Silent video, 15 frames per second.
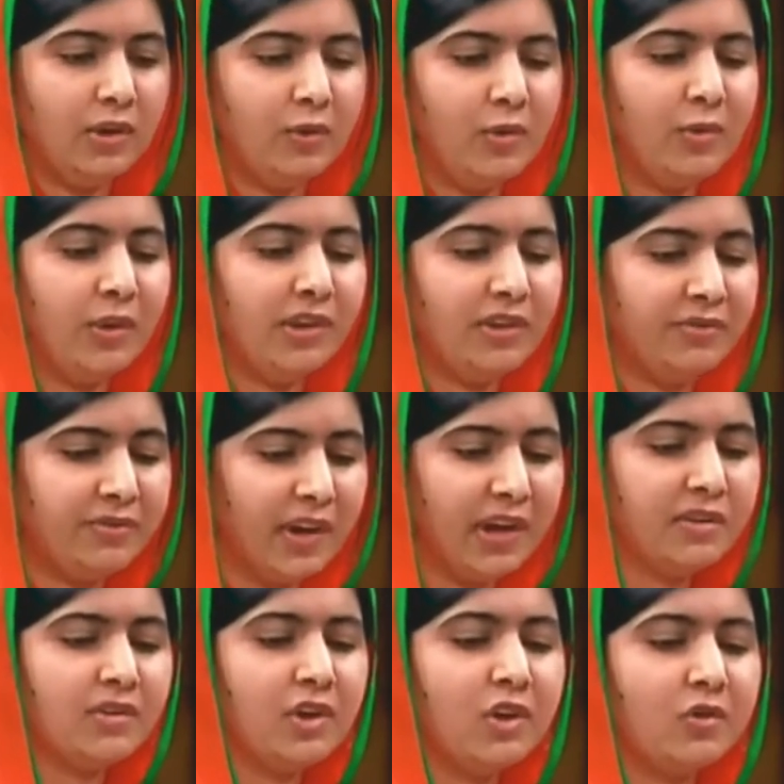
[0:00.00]
We were the
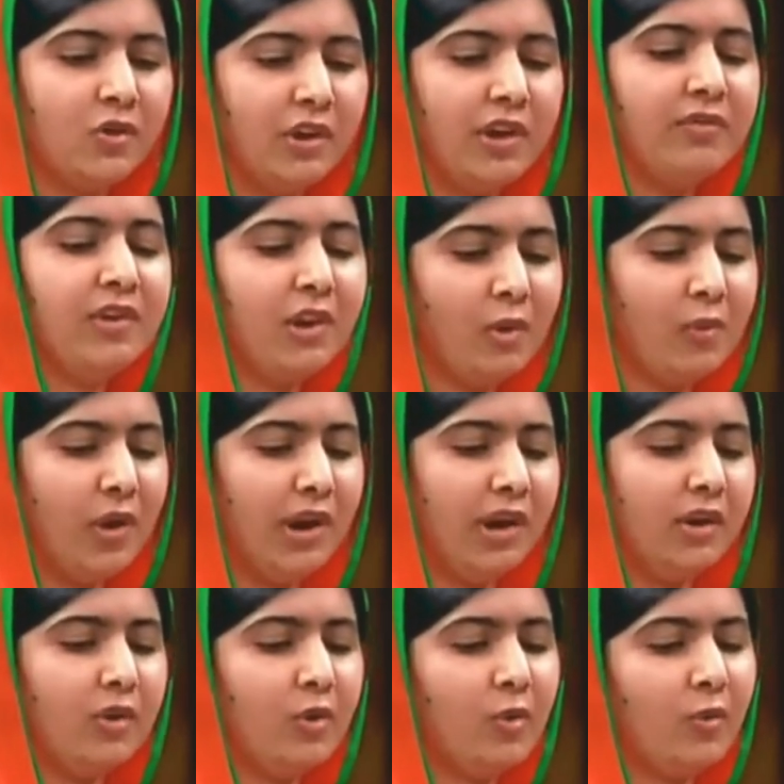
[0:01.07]
first to live in a
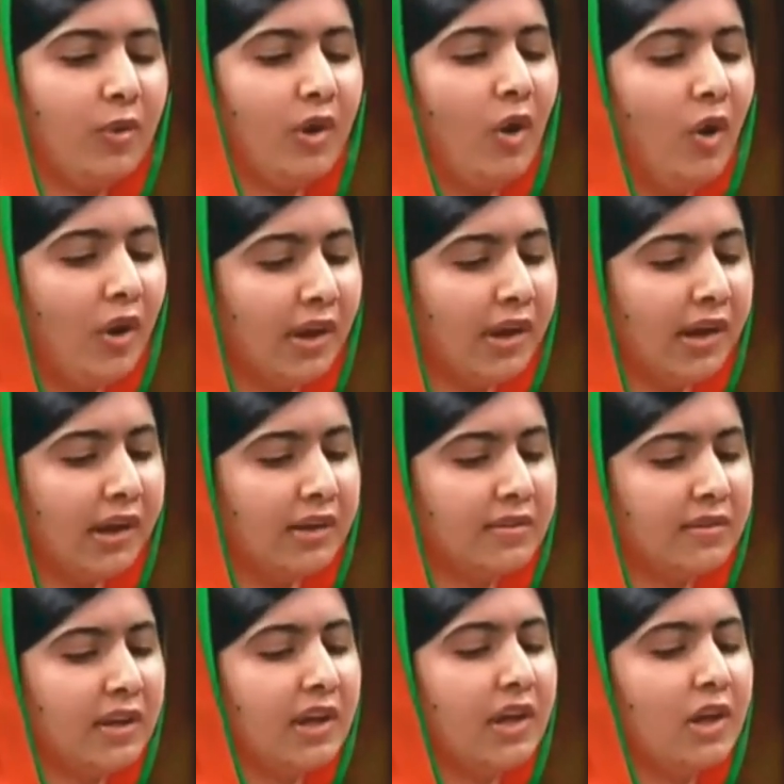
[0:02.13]
world where all girls